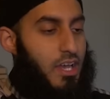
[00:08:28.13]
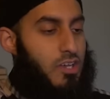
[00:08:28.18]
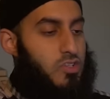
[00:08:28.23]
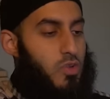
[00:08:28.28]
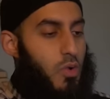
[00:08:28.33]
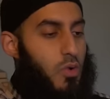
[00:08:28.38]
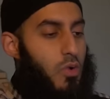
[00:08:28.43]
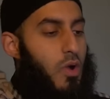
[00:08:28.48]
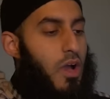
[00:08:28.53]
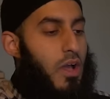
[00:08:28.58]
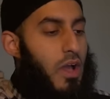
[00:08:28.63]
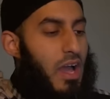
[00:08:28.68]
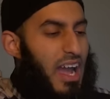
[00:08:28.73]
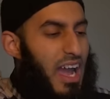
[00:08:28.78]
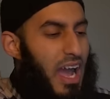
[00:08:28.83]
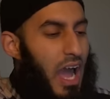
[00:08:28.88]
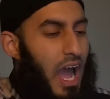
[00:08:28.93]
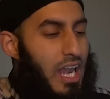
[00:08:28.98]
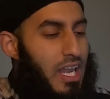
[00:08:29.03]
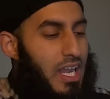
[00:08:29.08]
So
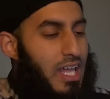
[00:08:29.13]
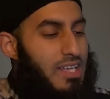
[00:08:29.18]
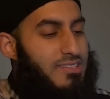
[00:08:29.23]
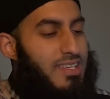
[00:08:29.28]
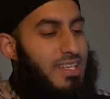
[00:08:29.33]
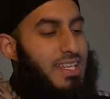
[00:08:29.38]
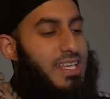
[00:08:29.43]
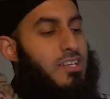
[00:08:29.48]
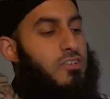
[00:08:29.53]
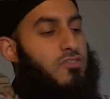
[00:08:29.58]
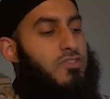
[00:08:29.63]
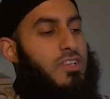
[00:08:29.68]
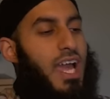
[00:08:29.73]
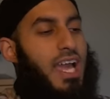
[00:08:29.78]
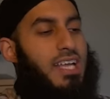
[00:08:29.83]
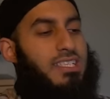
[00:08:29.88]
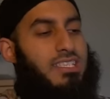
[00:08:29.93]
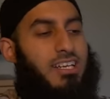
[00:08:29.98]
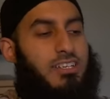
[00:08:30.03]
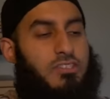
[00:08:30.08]
Allah said He
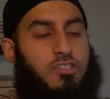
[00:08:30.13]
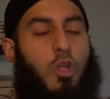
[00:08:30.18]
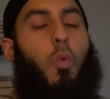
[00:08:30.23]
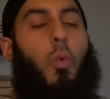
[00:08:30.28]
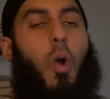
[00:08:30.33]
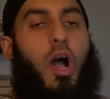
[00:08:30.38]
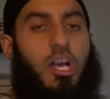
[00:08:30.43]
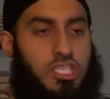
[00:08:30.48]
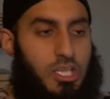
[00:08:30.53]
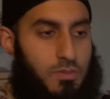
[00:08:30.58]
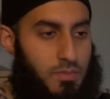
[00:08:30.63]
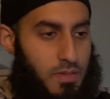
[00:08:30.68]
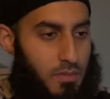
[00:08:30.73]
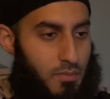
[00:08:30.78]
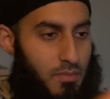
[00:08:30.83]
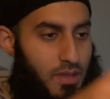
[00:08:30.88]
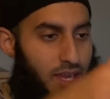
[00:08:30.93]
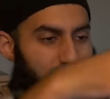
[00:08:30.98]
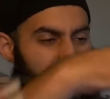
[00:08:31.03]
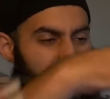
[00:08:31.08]
created us to worship Him.